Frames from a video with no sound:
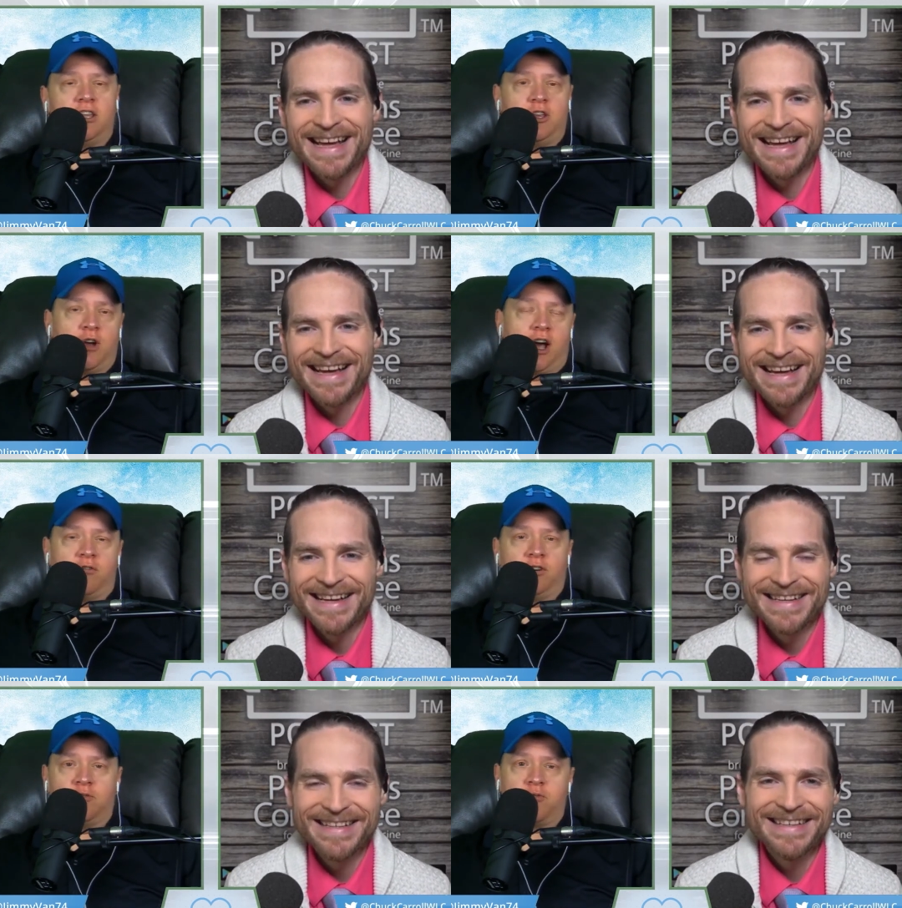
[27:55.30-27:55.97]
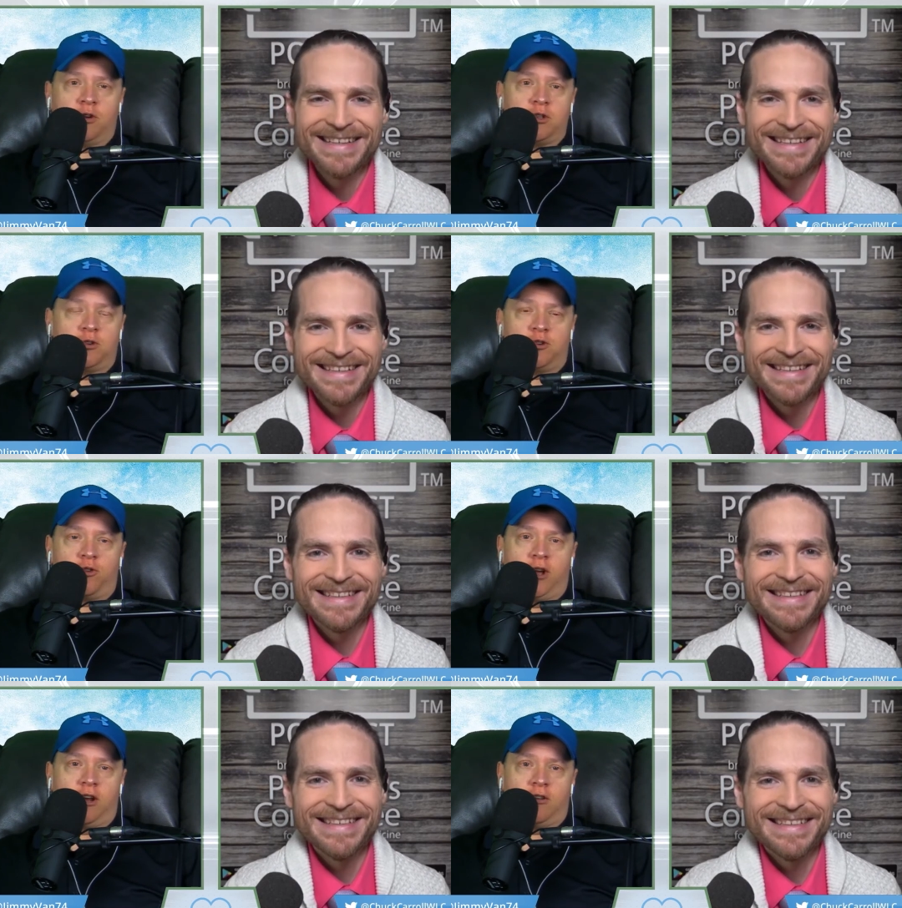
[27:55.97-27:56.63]
Speaker 1: you have a personal
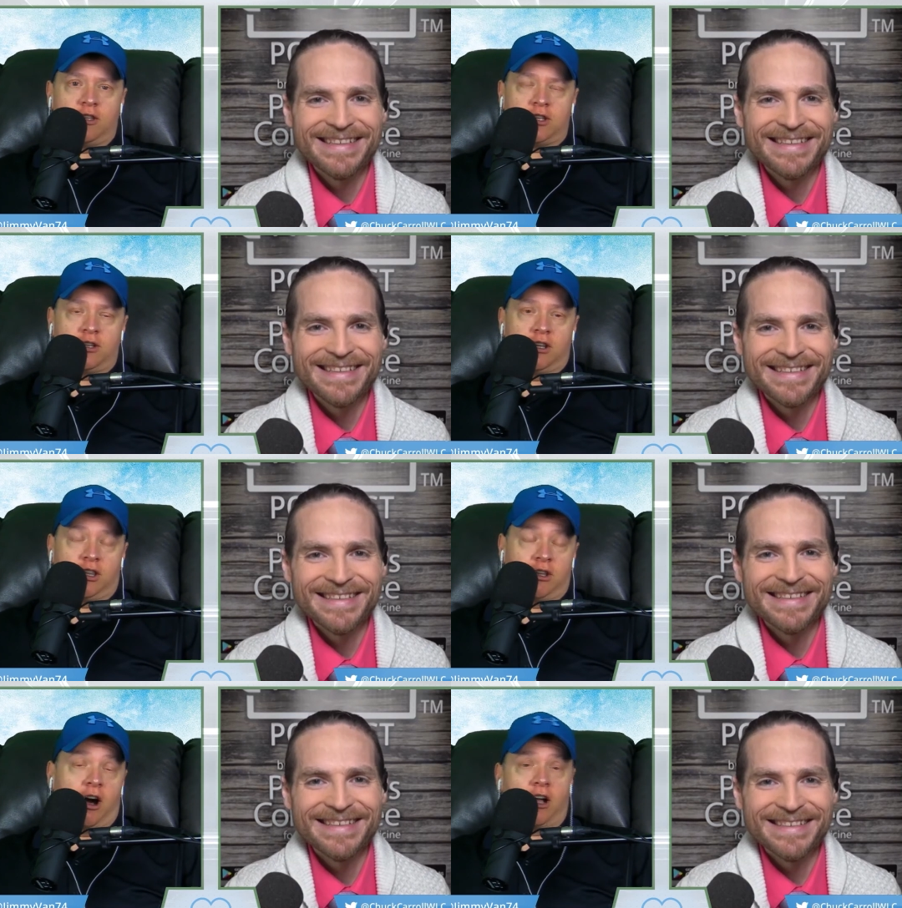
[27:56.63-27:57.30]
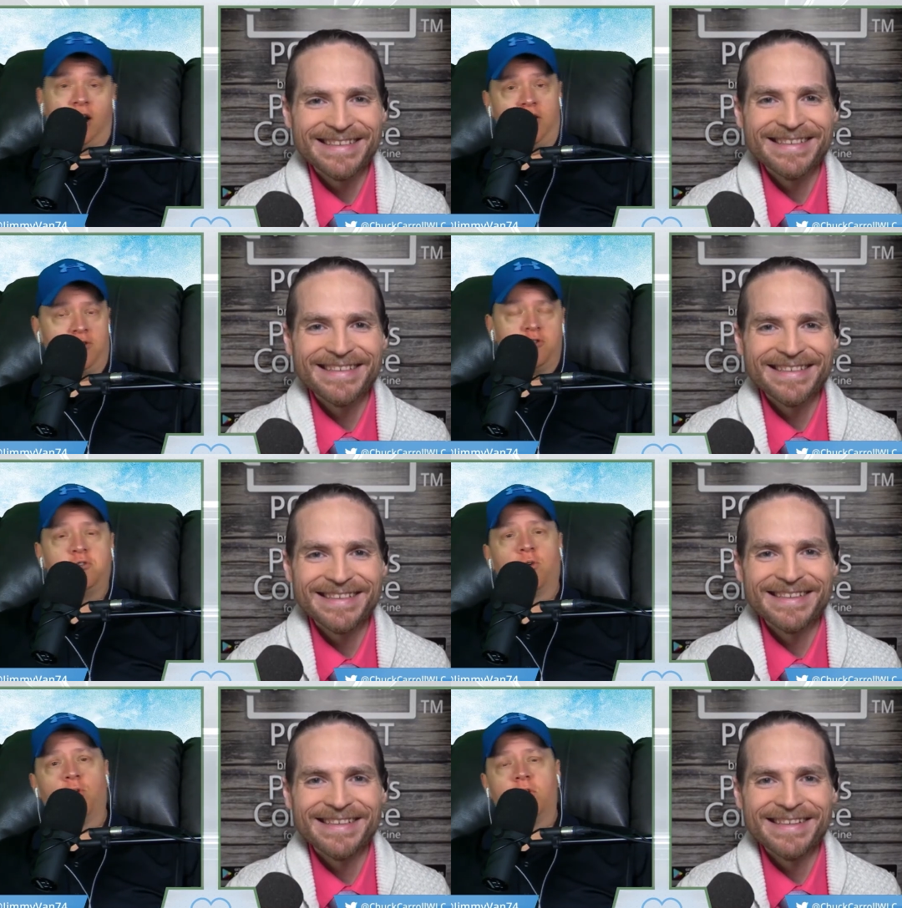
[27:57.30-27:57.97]
trainer that's going to knock on your
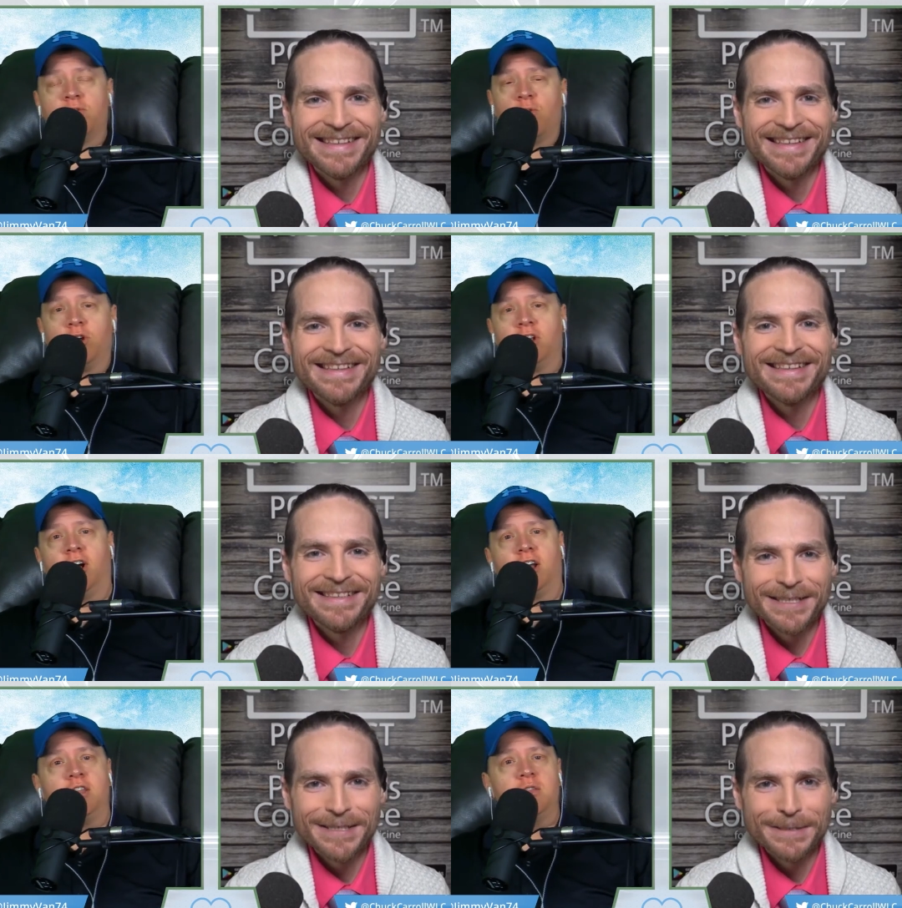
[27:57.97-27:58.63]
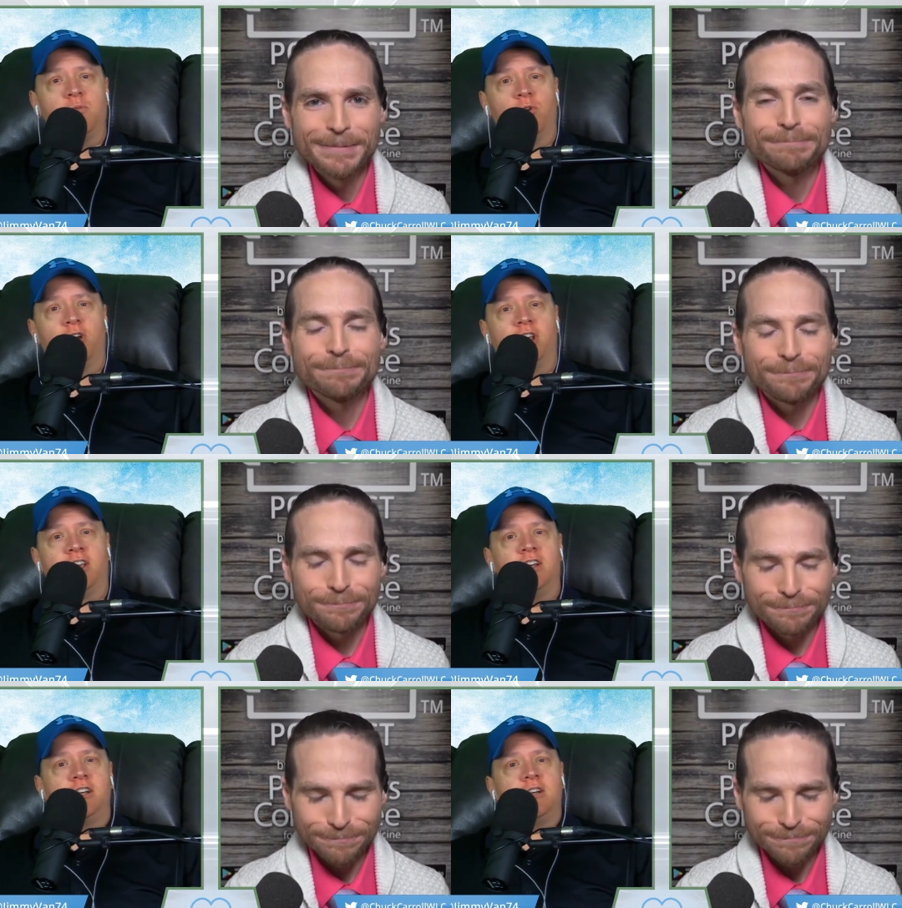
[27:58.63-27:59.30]
door at four o'clock in the
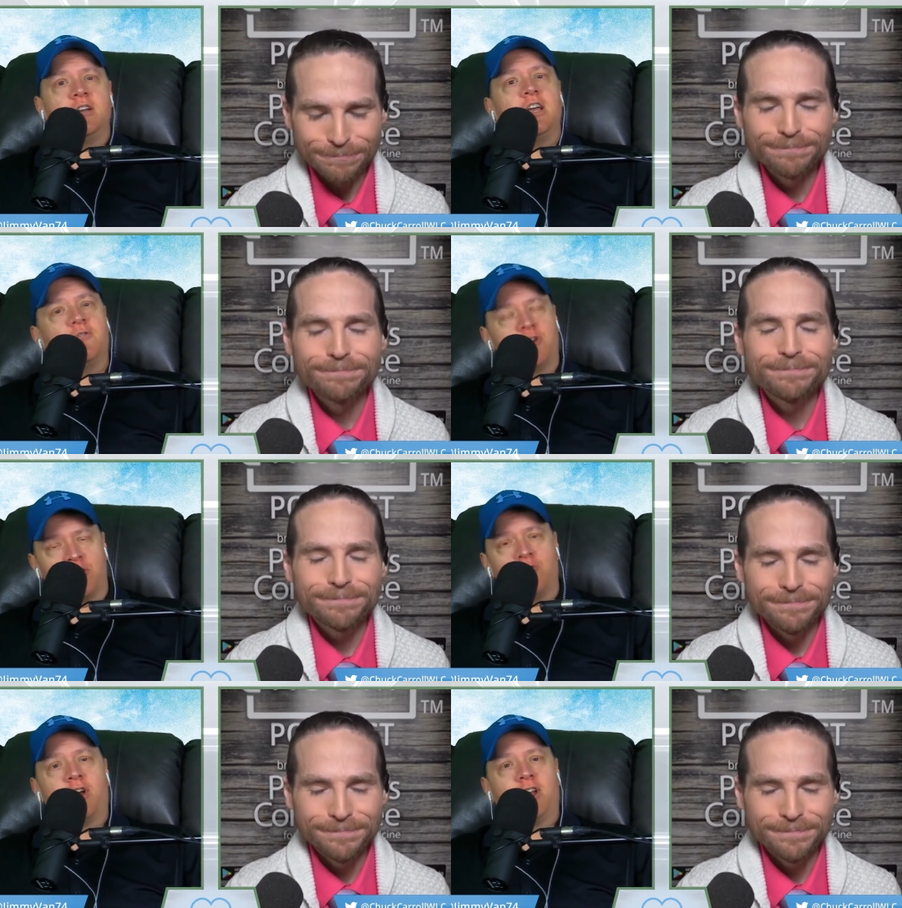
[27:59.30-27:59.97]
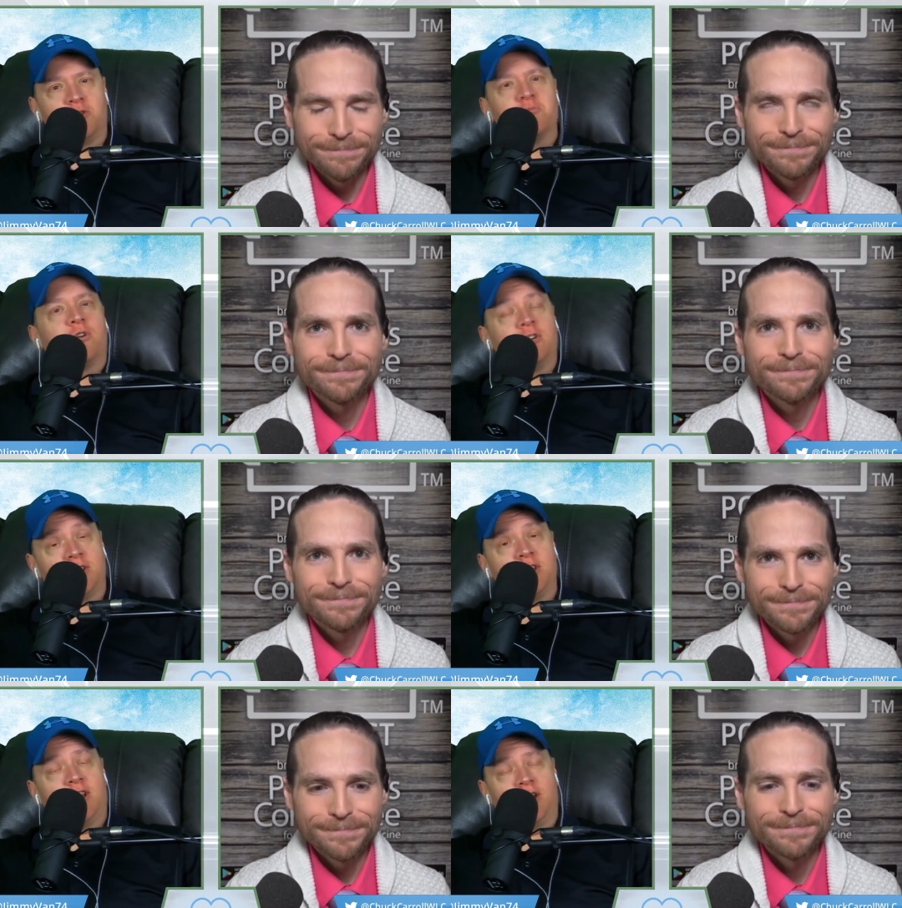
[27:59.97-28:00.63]
morning. If you're a regular
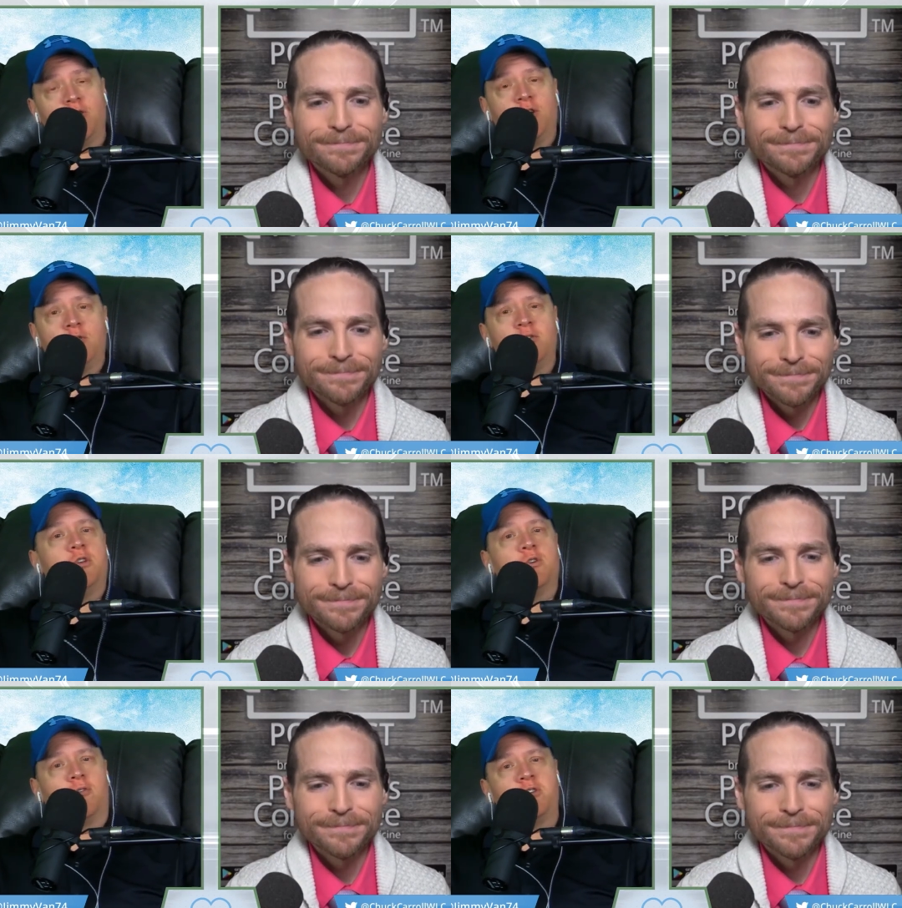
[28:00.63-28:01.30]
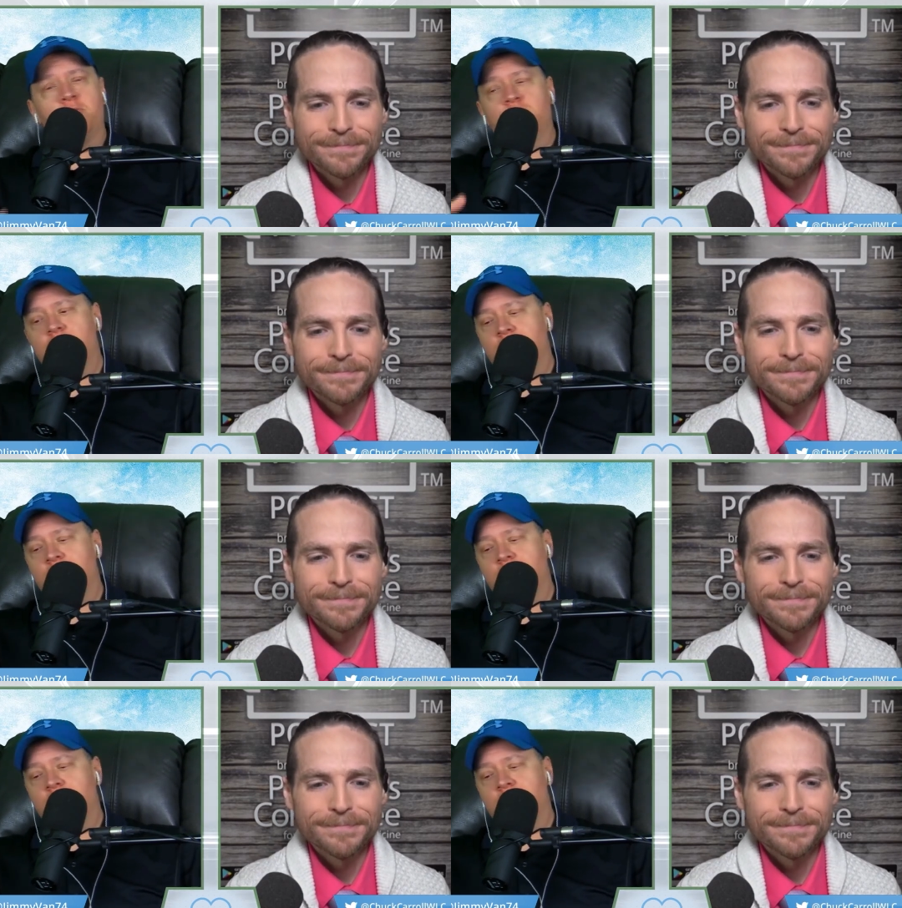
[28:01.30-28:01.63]
person, I agree with you. After you put in